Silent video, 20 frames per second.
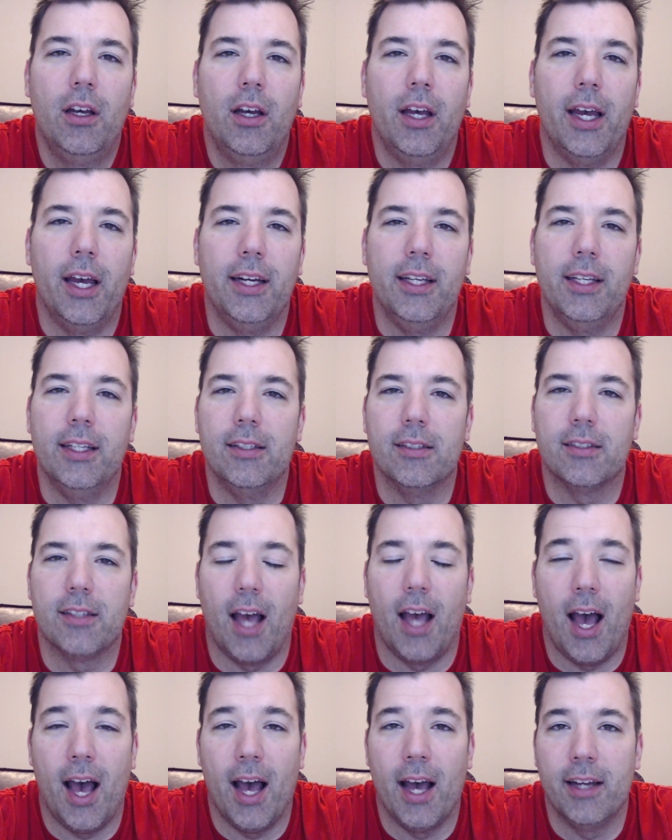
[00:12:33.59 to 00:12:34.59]
And he's
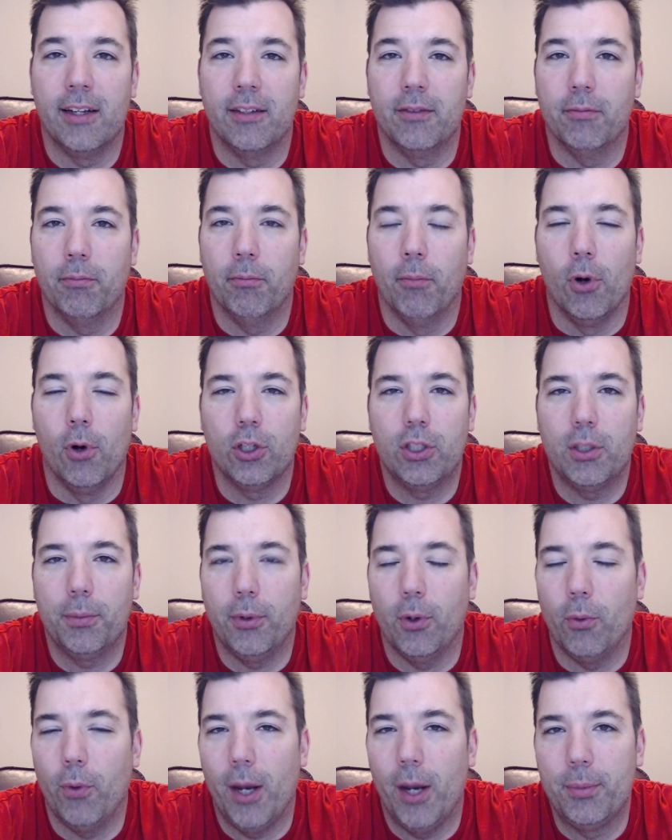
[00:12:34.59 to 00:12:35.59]
on
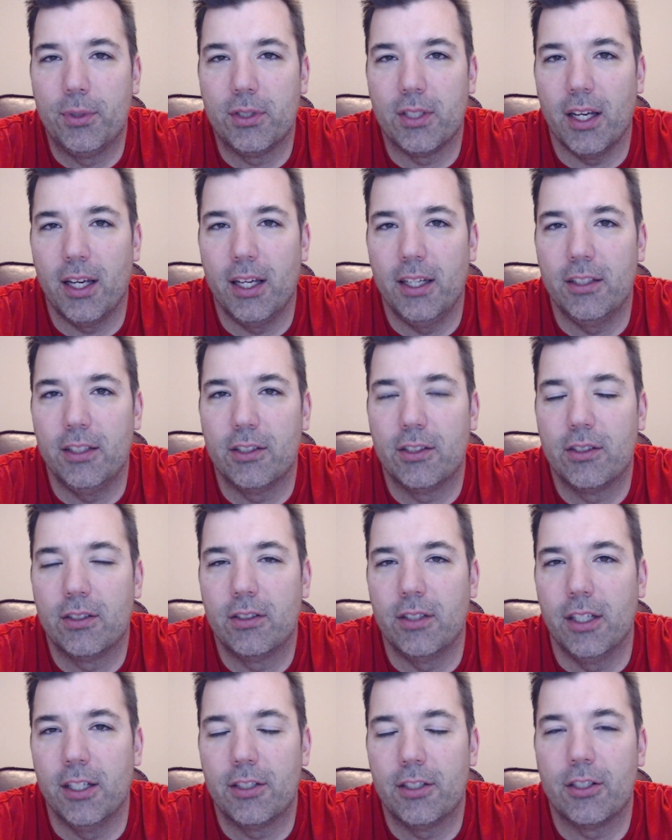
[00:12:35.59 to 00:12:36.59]
multiple websites,
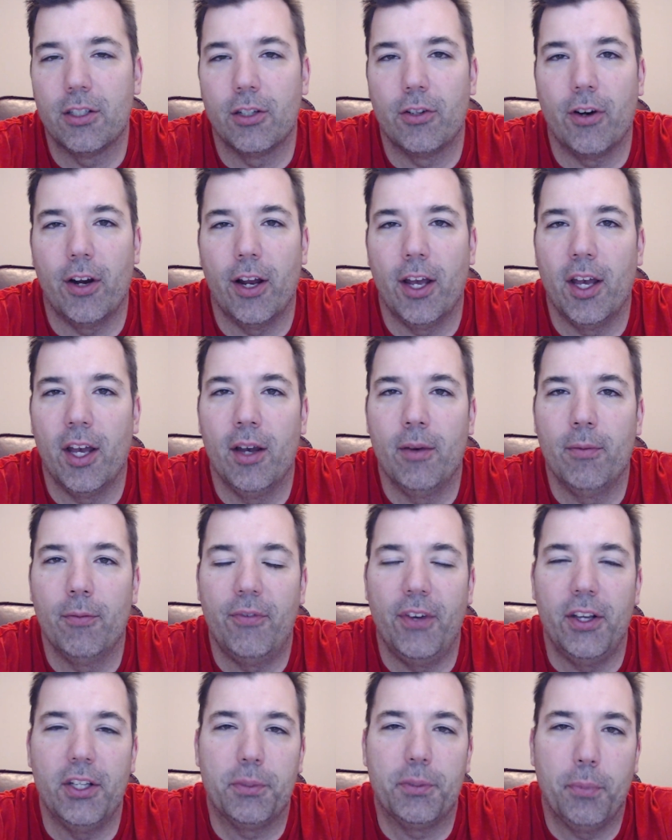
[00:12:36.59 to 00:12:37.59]
Instagram,
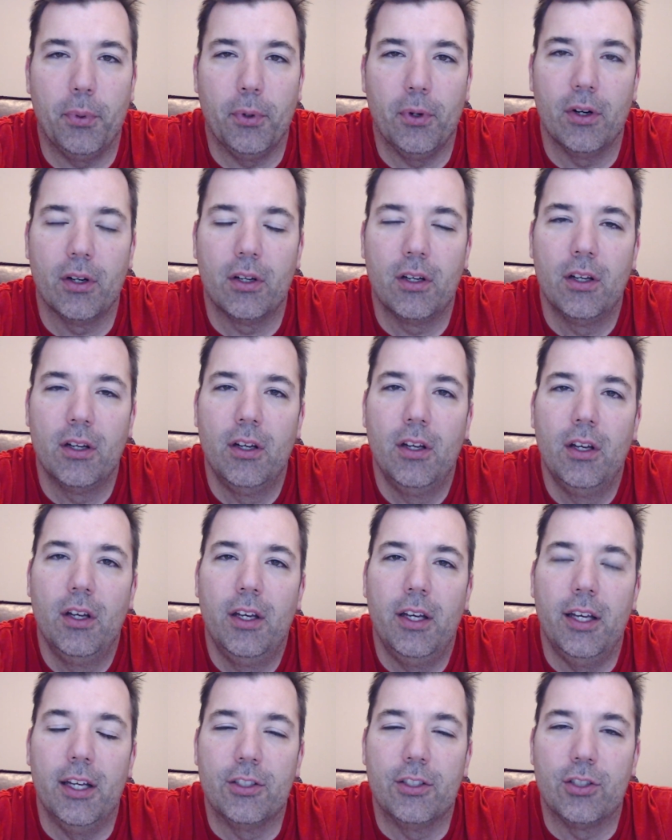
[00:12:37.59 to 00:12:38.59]
Facebook,
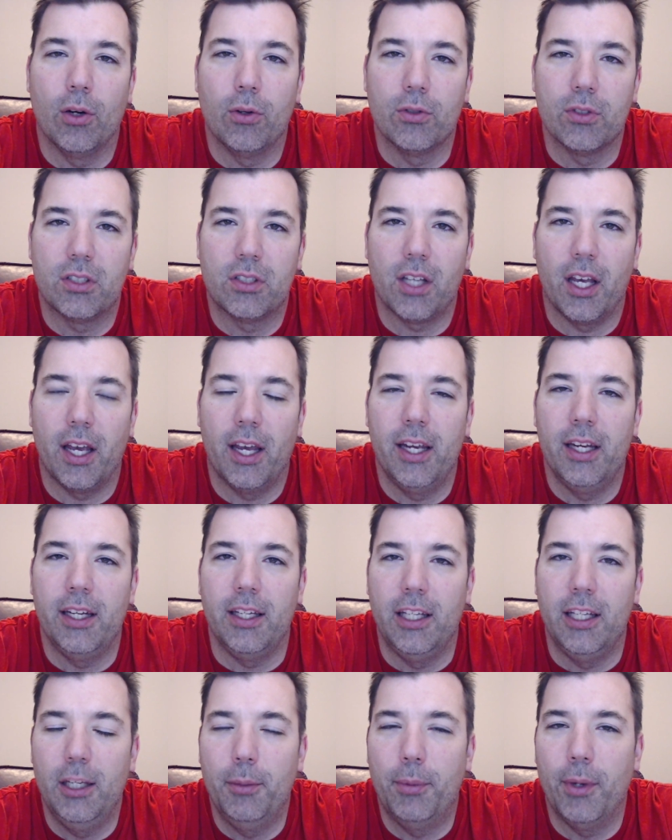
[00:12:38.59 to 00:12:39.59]
his own site,
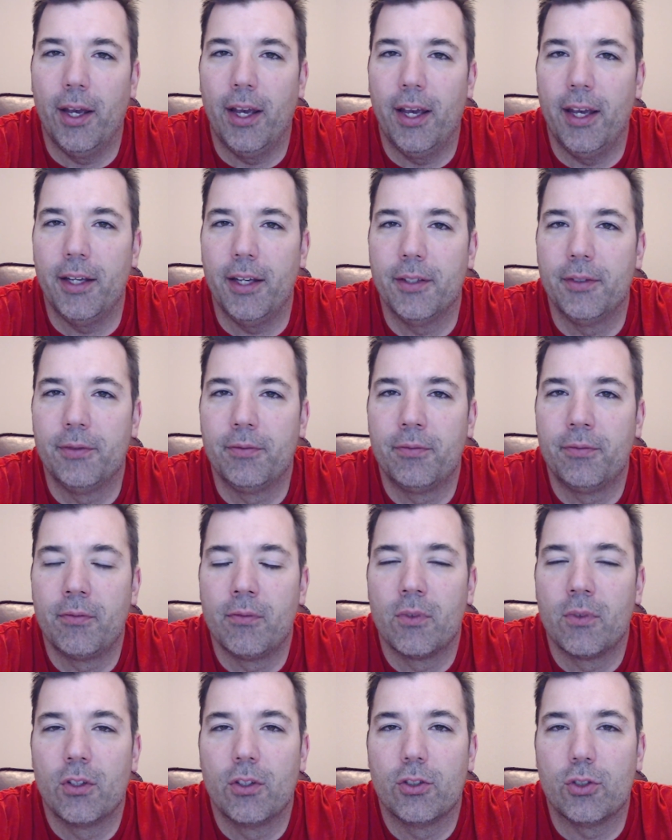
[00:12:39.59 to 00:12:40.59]
eBay,
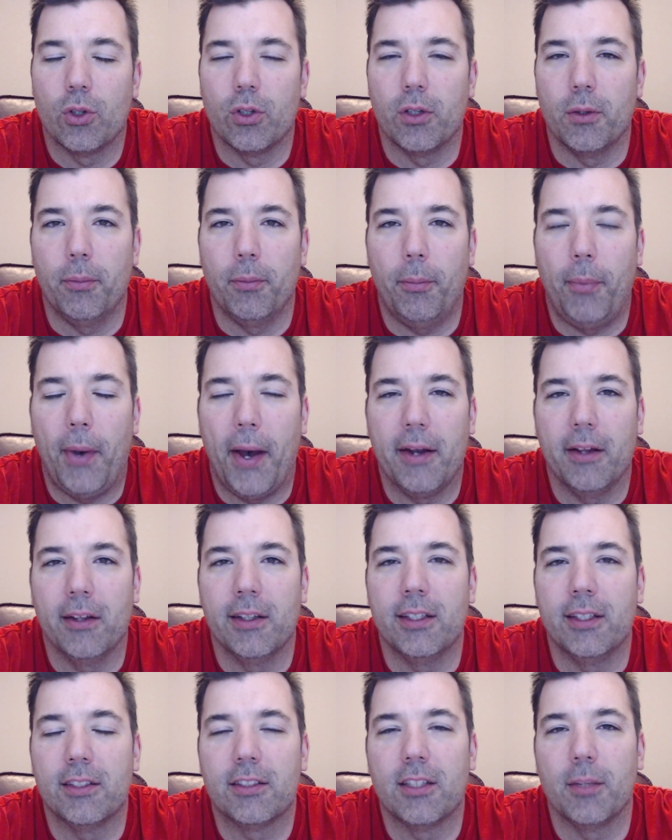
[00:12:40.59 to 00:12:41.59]
sort of
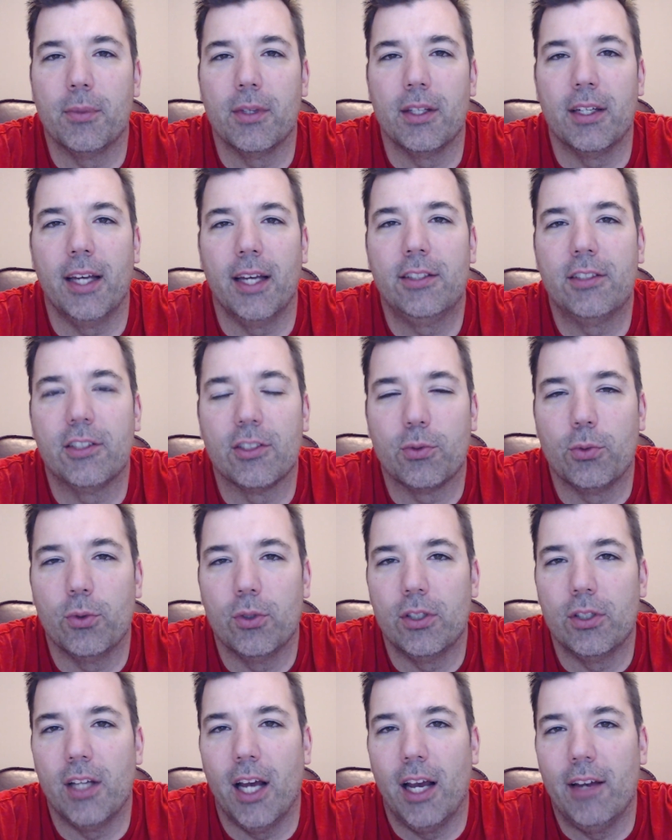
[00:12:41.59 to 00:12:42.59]
peddling some of the nicest
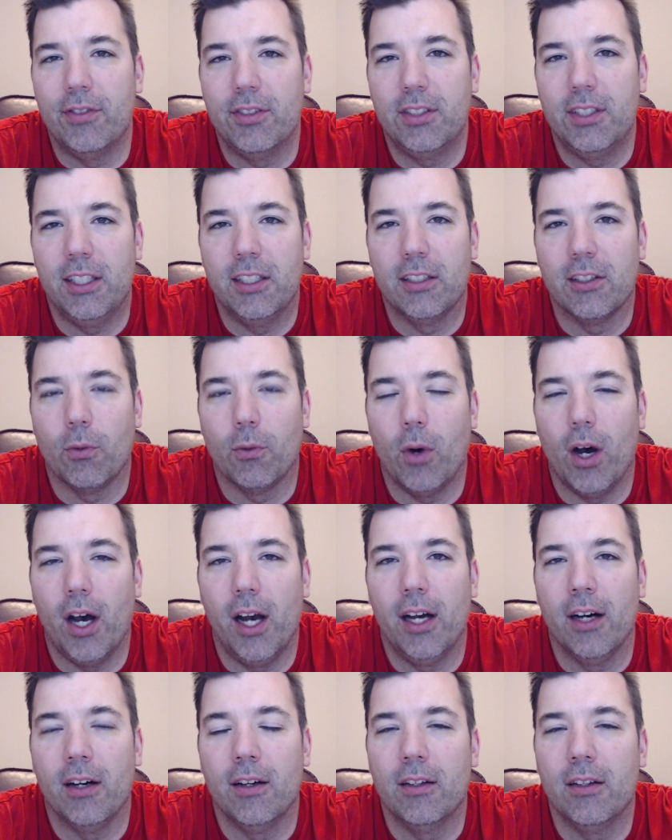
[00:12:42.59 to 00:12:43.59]
wood I've seen in a
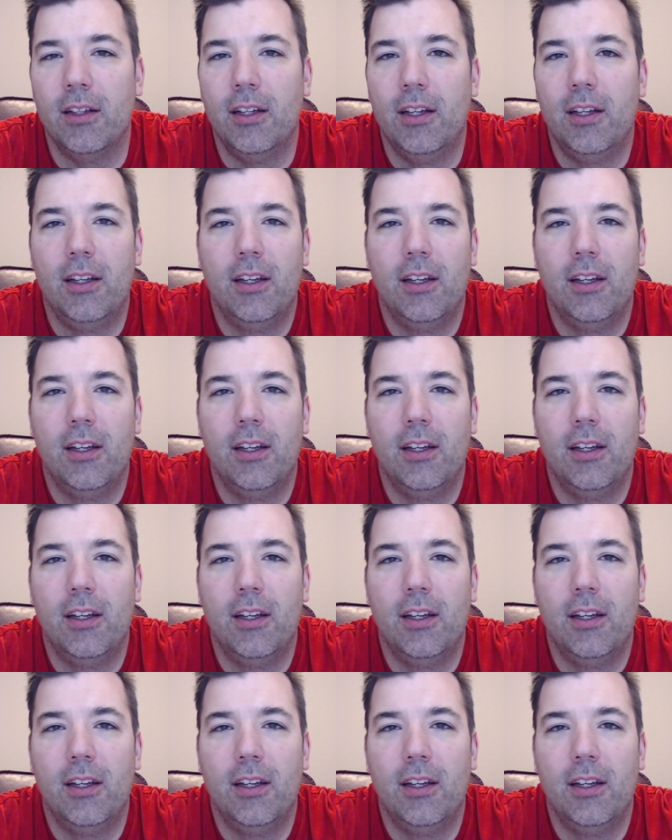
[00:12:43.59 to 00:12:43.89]
while.